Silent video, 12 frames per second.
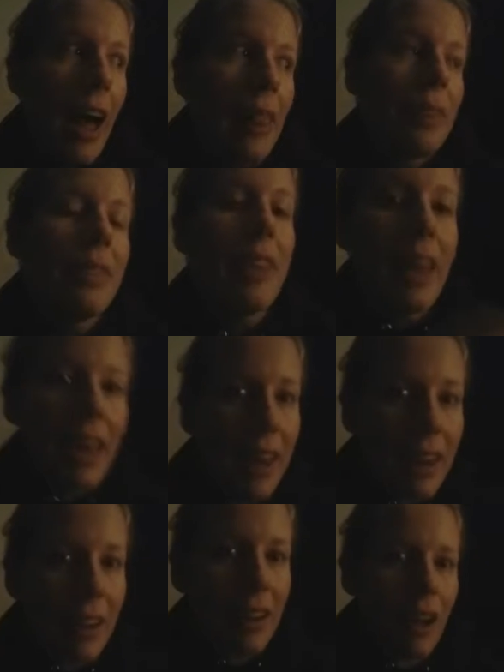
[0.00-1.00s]
And
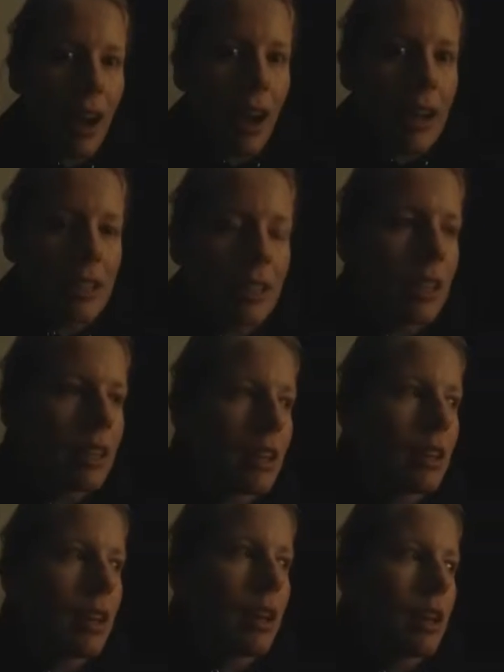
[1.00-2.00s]
then I
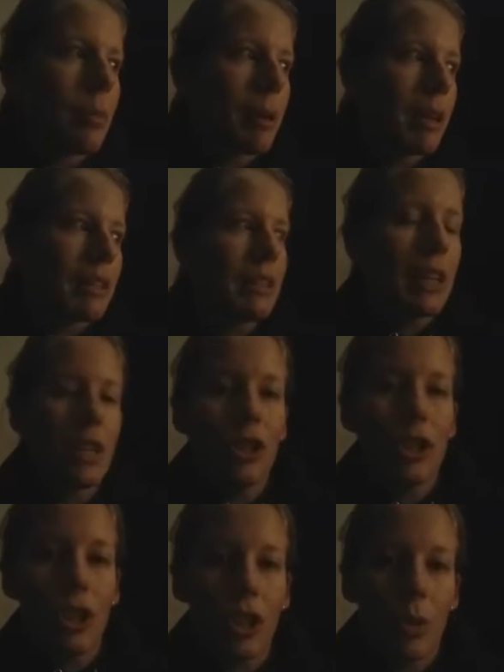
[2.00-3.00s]
did a
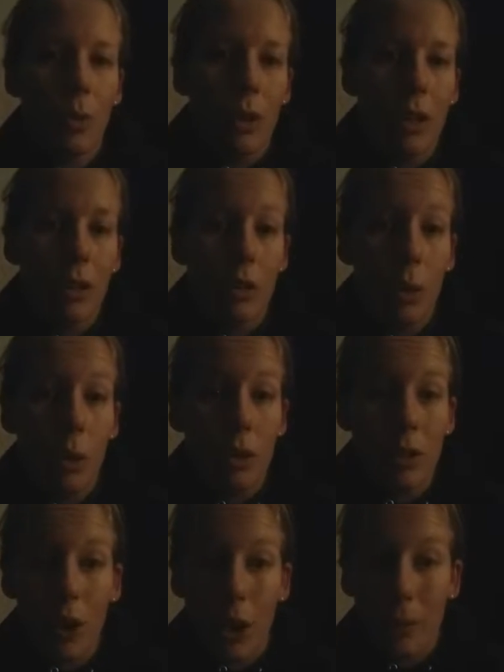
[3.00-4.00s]
meditation with
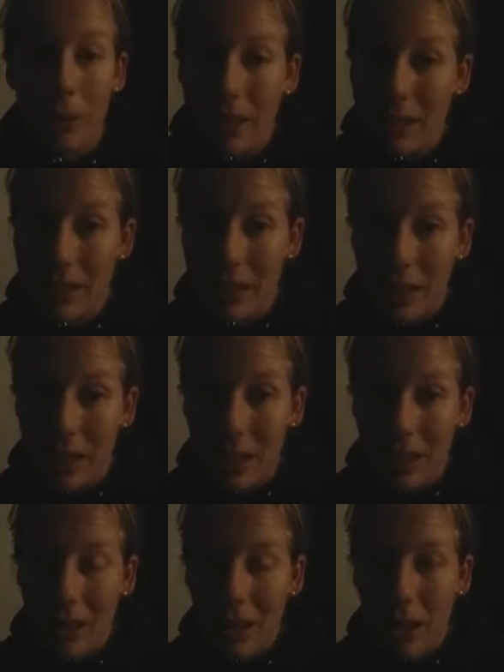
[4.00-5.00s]
Soulstar
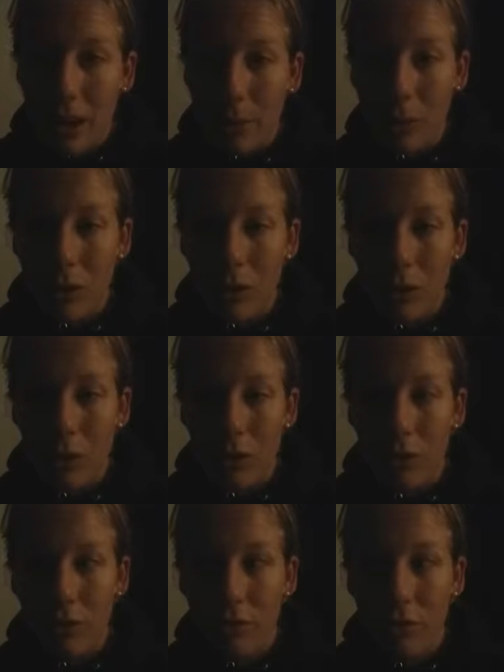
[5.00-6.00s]
Medicine. So you
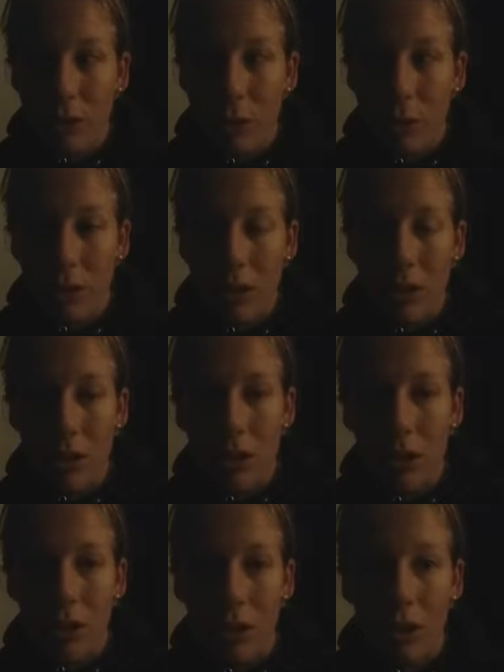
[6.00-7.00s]
should totally listen
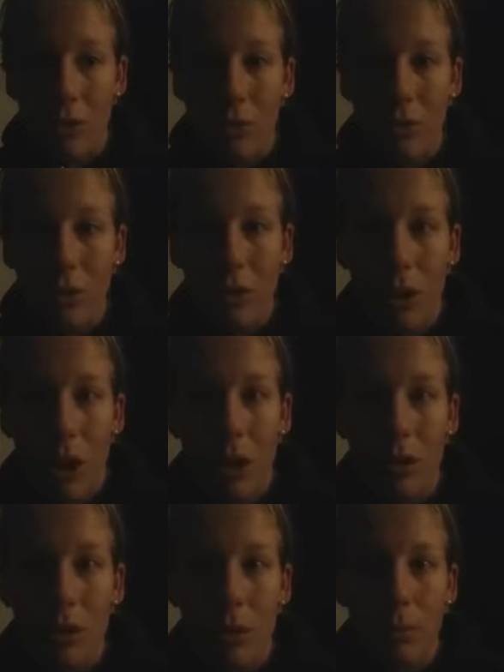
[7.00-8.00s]
to her
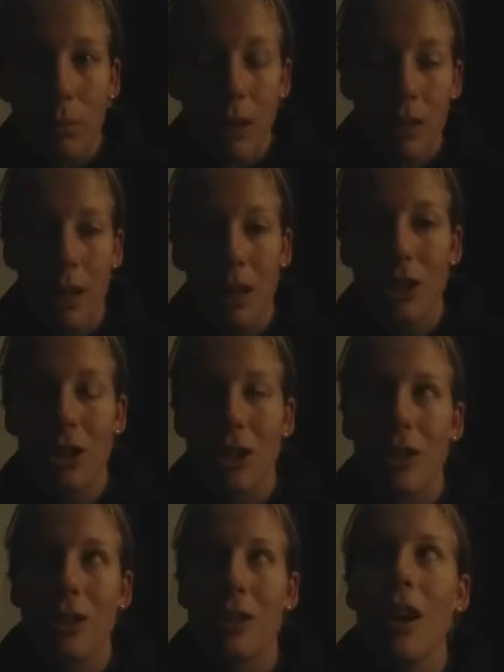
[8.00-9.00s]
awesome
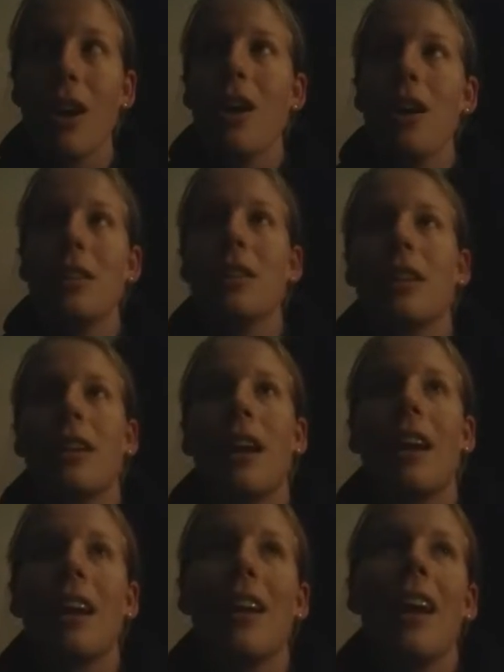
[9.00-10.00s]
meditations
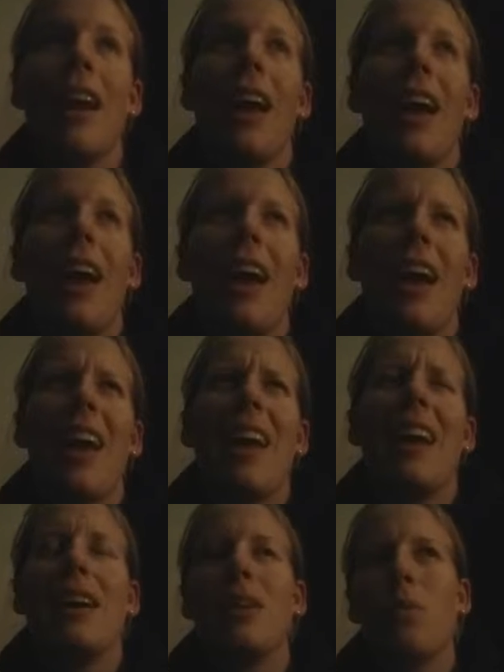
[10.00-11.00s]
tonight.
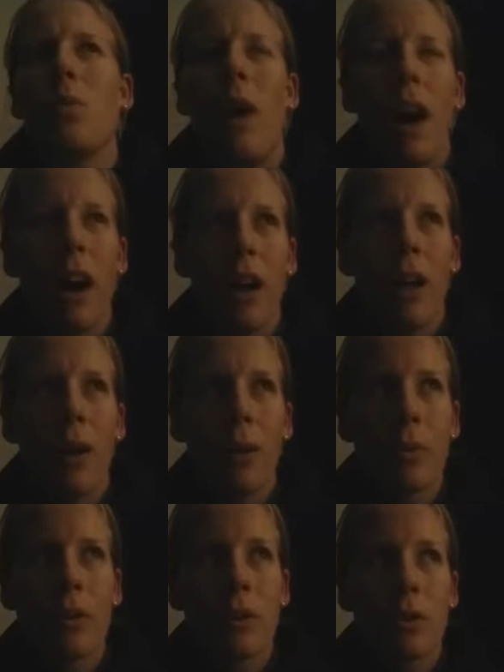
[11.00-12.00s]
And
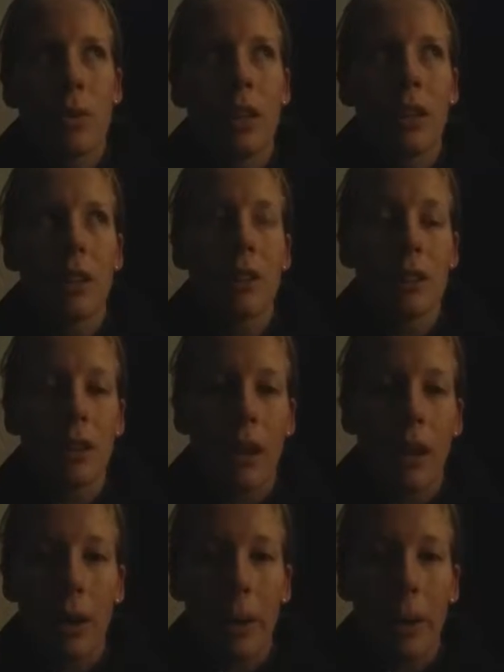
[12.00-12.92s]
while we were doing this